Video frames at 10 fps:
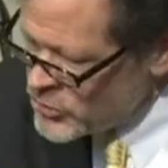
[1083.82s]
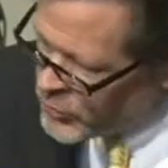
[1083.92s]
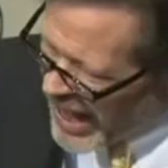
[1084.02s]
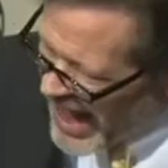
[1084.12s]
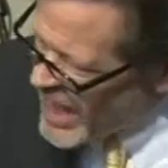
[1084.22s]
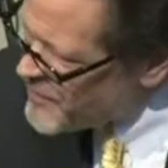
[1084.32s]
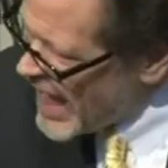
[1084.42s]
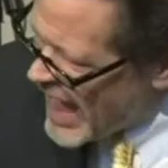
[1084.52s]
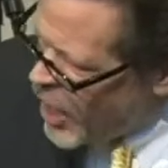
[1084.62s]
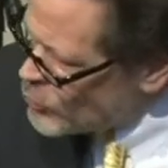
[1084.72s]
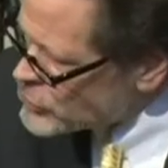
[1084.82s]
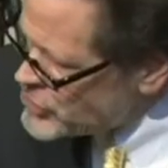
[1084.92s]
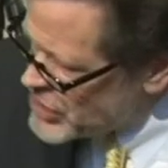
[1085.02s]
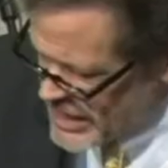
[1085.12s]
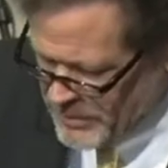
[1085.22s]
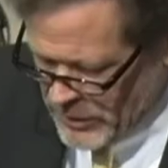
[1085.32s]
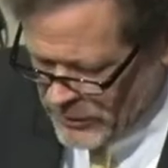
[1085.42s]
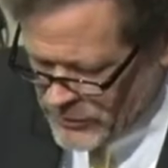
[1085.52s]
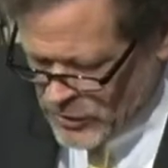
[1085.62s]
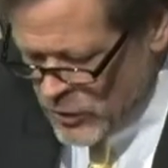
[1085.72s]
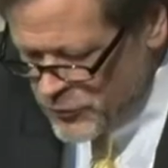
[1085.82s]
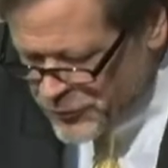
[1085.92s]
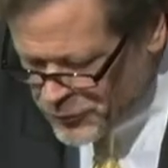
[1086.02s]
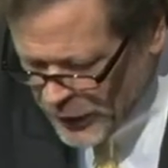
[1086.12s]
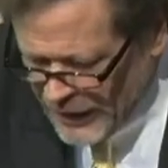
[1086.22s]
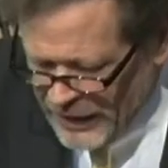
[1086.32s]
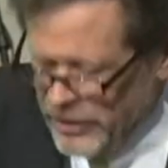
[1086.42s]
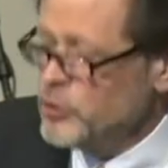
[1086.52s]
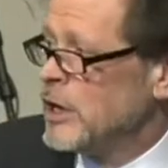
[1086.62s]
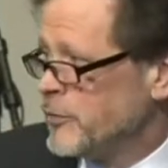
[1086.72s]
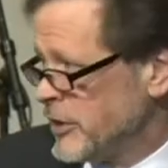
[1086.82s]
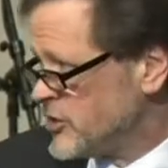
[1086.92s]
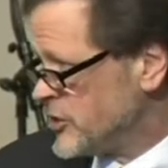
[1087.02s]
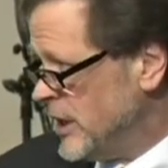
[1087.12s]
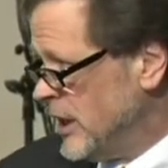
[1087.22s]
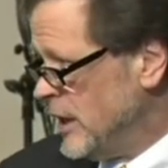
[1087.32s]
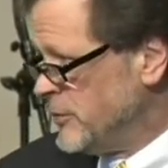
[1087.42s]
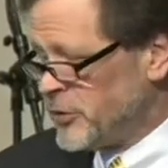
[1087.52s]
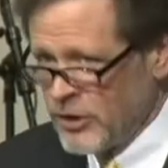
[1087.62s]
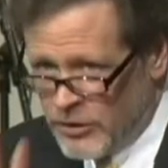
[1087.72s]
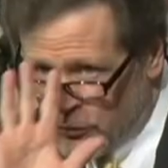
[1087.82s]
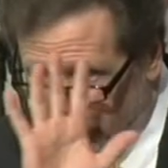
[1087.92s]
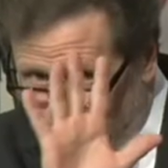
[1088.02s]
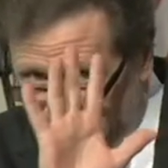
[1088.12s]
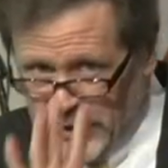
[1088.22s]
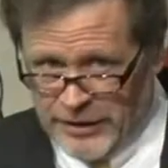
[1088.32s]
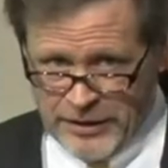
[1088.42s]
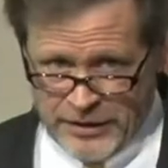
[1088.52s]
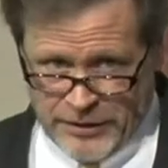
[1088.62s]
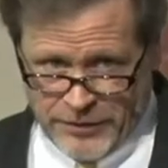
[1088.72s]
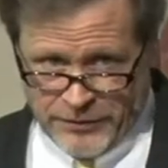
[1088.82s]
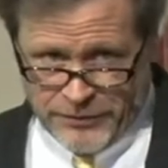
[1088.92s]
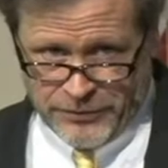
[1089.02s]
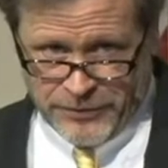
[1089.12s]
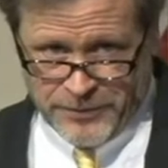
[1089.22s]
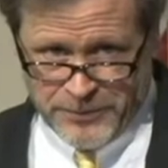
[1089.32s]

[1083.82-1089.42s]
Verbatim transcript: Drive out demons. Freely you have received, freely give.